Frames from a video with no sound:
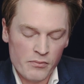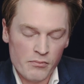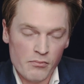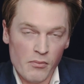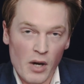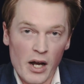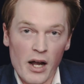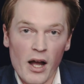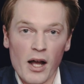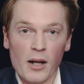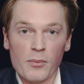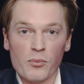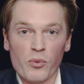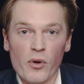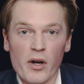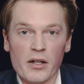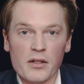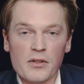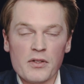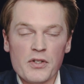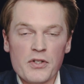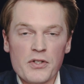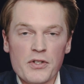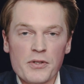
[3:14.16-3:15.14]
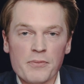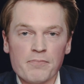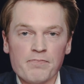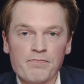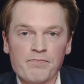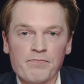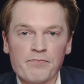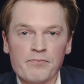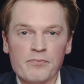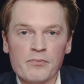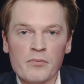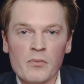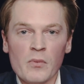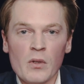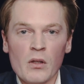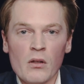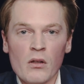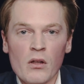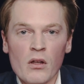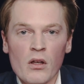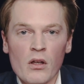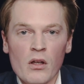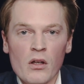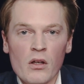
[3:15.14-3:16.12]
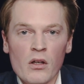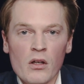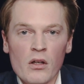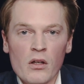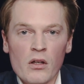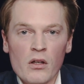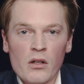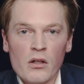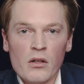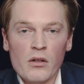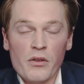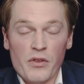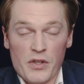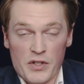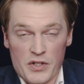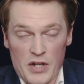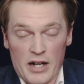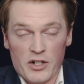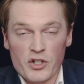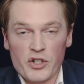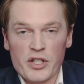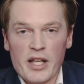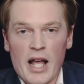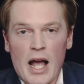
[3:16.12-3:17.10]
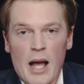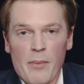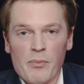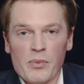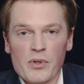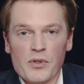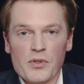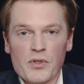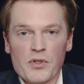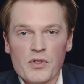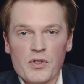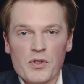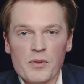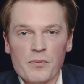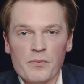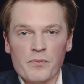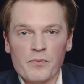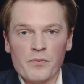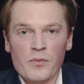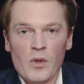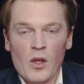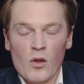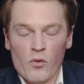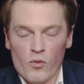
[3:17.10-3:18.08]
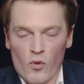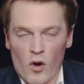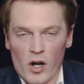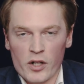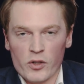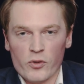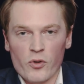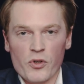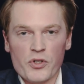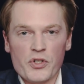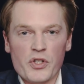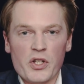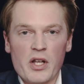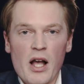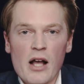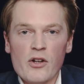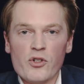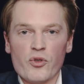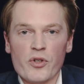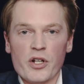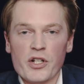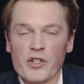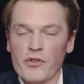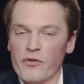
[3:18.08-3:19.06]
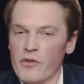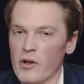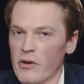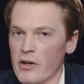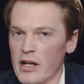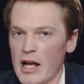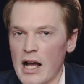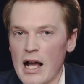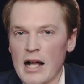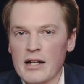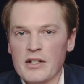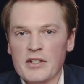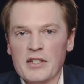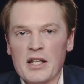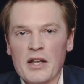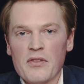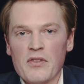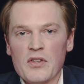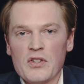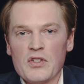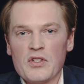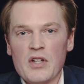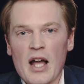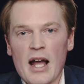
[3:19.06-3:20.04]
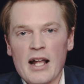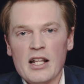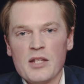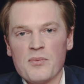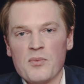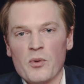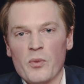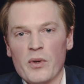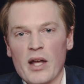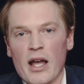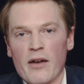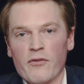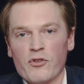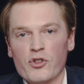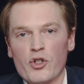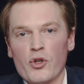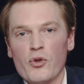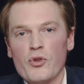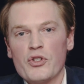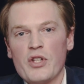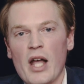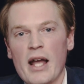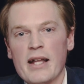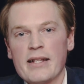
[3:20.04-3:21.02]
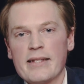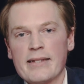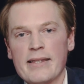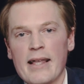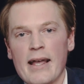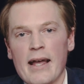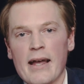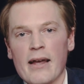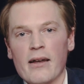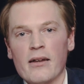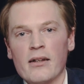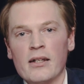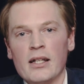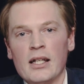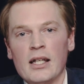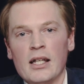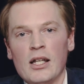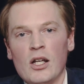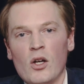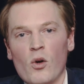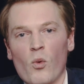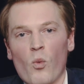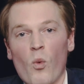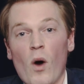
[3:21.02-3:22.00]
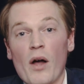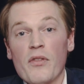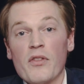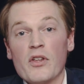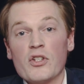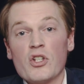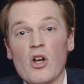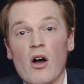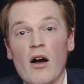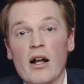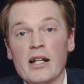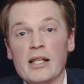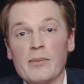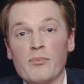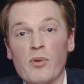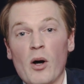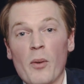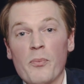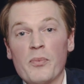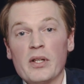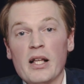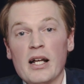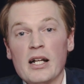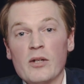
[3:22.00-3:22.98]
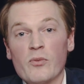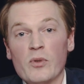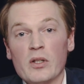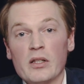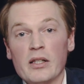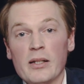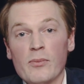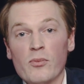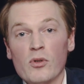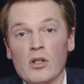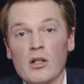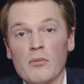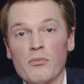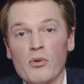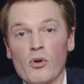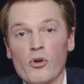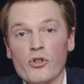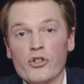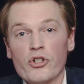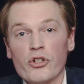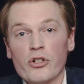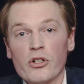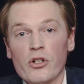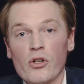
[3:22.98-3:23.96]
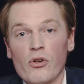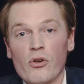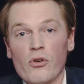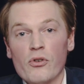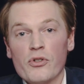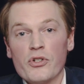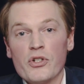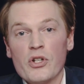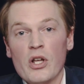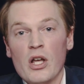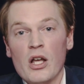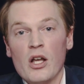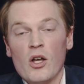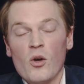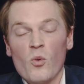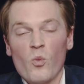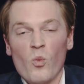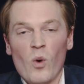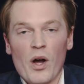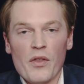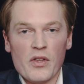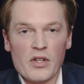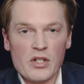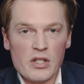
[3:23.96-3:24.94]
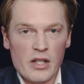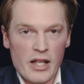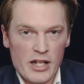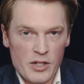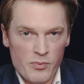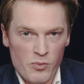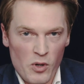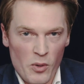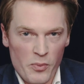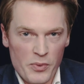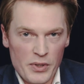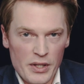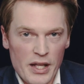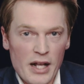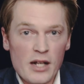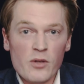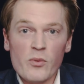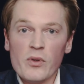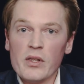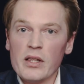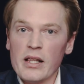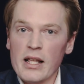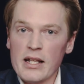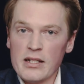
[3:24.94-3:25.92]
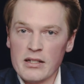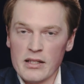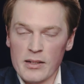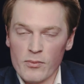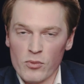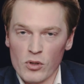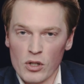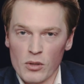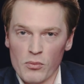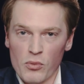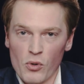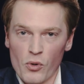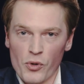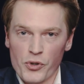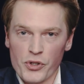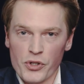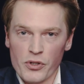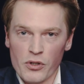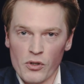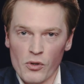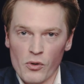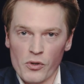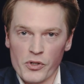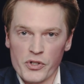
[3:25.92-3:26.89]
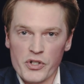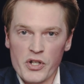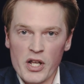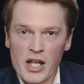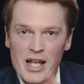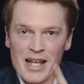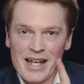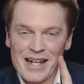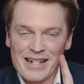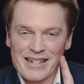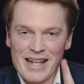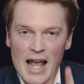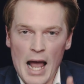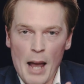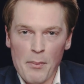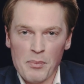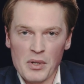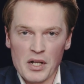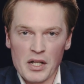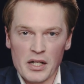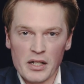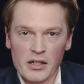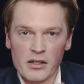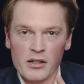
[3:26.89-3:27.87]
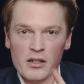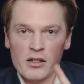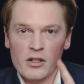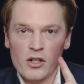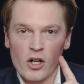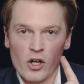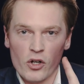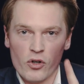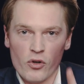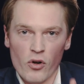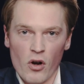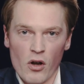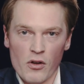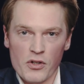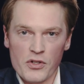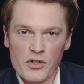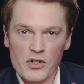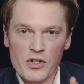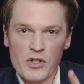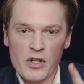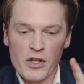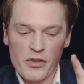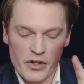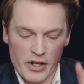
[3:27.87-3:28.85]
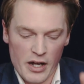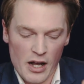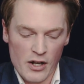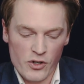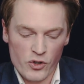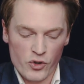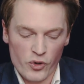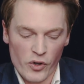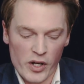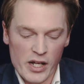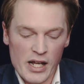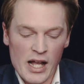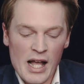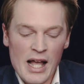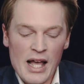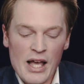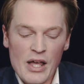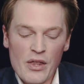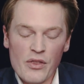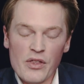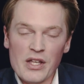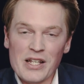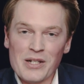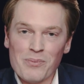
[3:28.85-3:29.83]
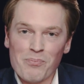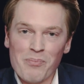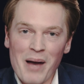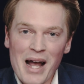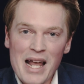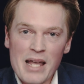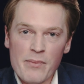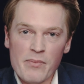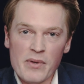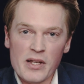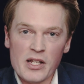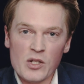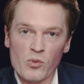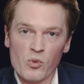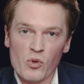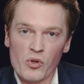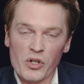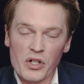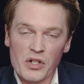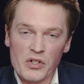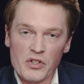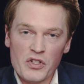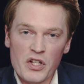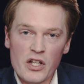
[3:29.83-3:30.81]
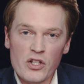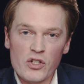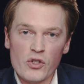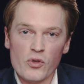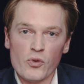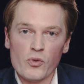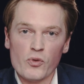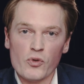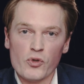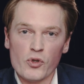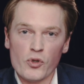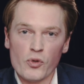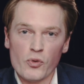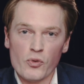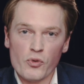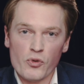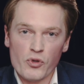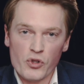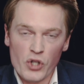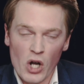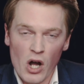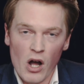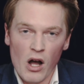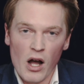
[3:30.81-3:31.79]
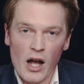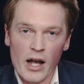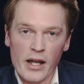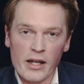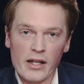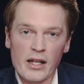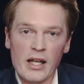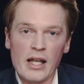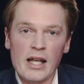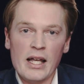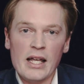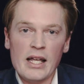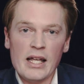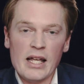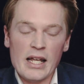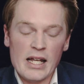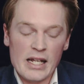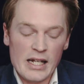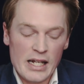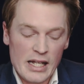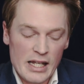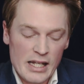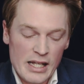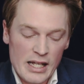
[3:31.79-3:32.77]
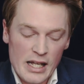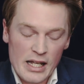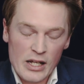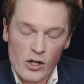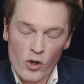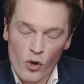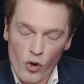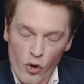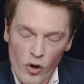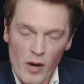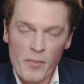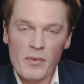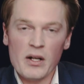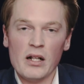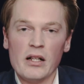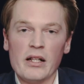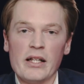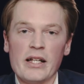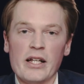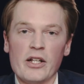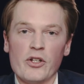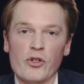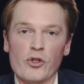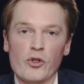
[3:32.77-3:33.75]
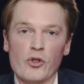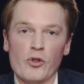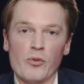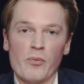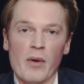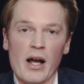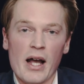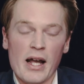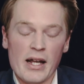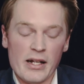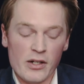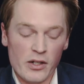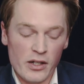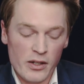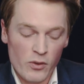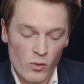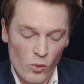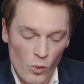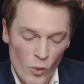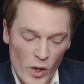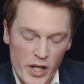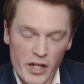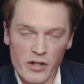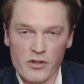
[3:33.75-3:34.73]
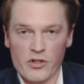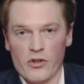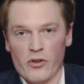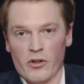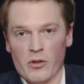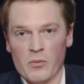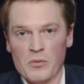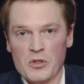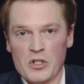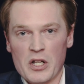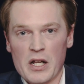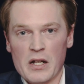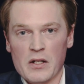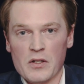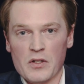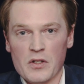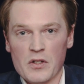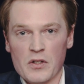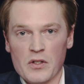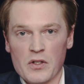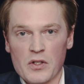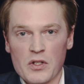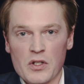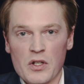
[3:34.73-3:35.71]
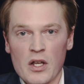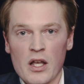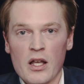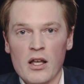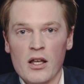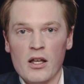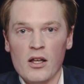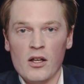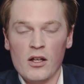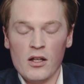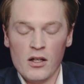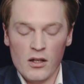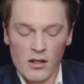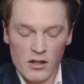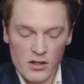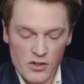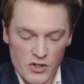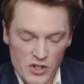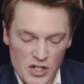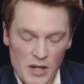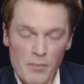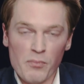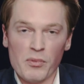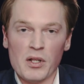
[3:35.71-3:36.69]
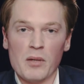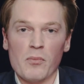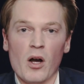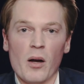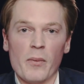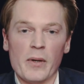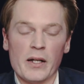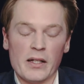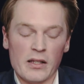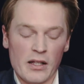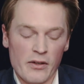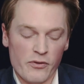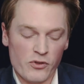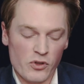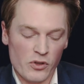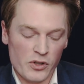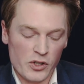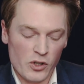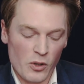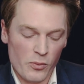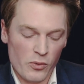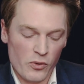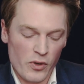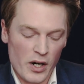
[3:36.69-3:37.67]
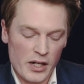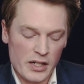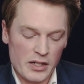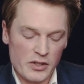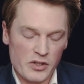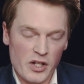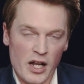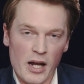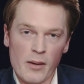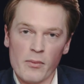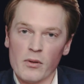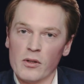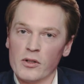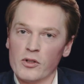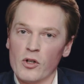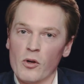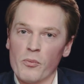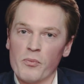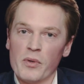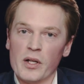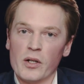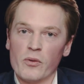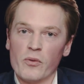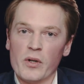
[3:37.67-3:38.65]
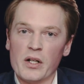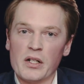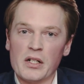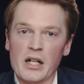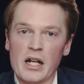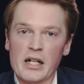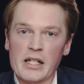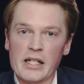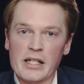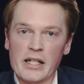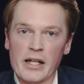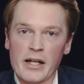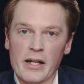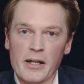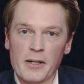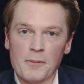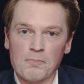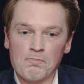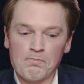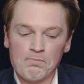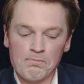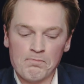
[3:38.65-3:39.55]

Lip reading: My heart breaks. This actually happens right across the country. It's very hard to get the stats, but we have two states there. One that's highly populated with liberal abortion laws, one that's less populated with less liberal abortion laws. It's happening across the country. These babies will continue to die in criminally inhumane, wicked circumstances, simply by being left on the operating table and not being rendered any care.